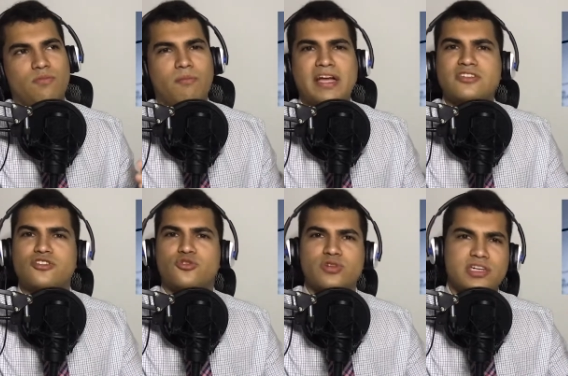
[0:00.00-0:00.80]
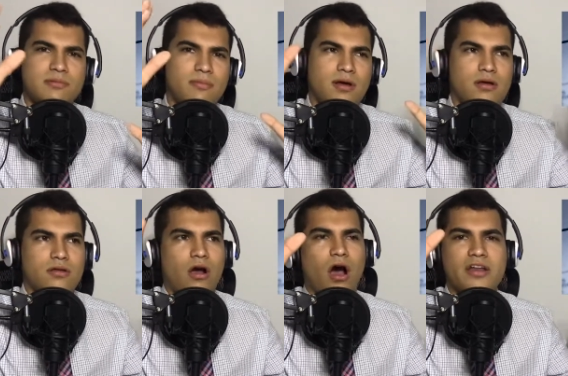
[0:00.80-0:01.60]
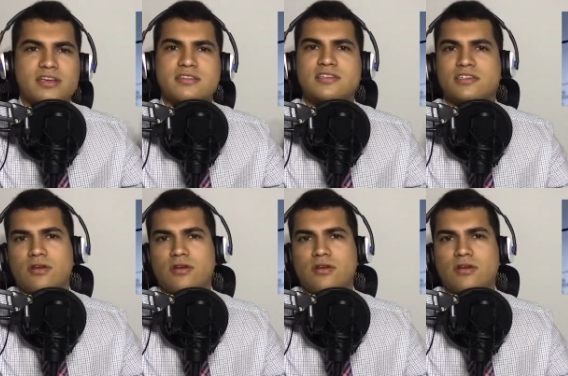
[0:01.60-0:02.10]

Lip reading: mainstream audiences